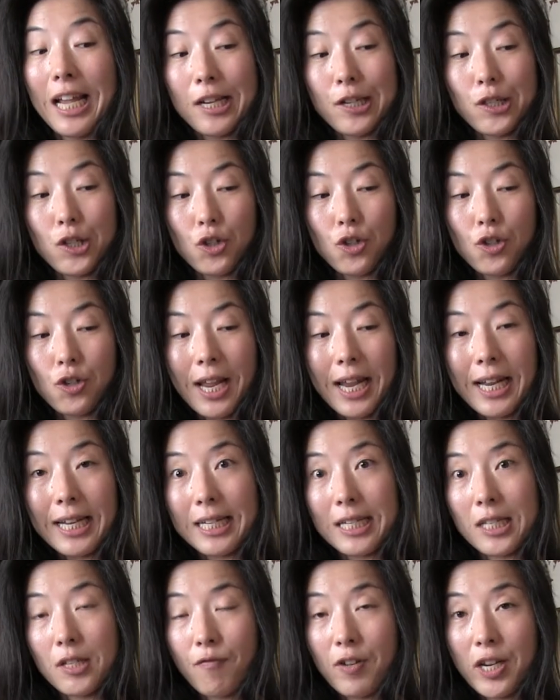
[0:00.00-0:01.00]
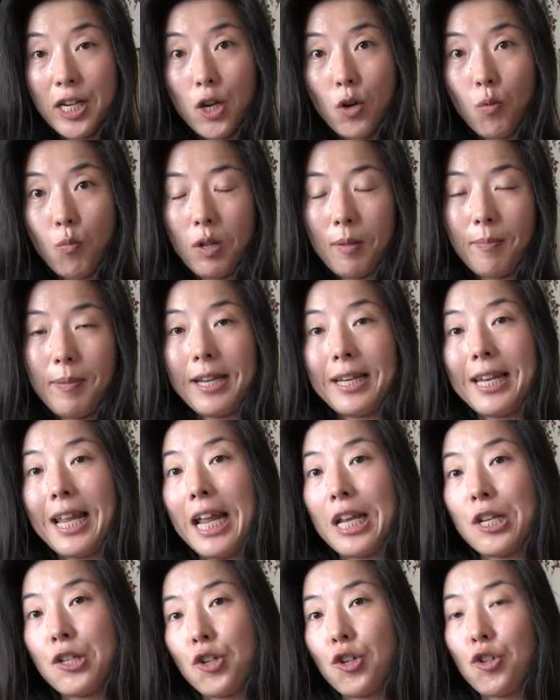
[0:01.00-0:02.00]
So today this video will be an
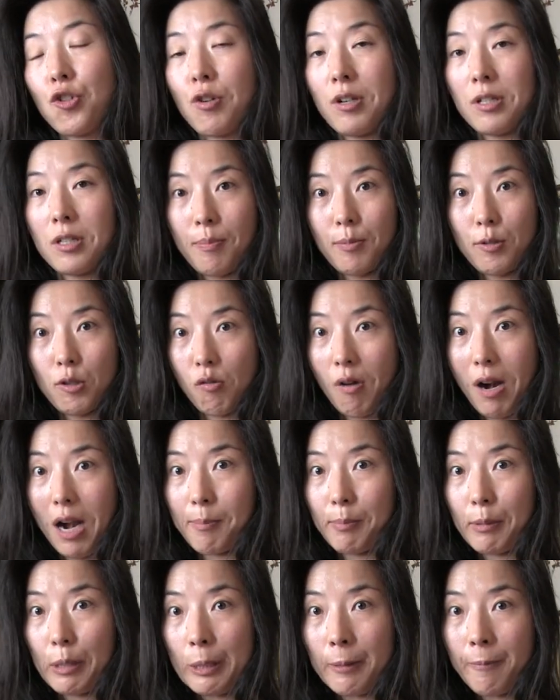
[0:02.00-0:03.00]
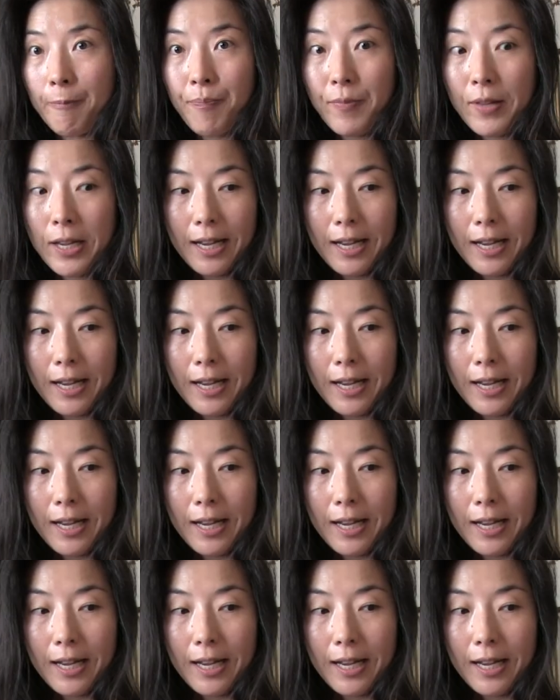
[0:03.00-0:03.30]
answer to a subscriber.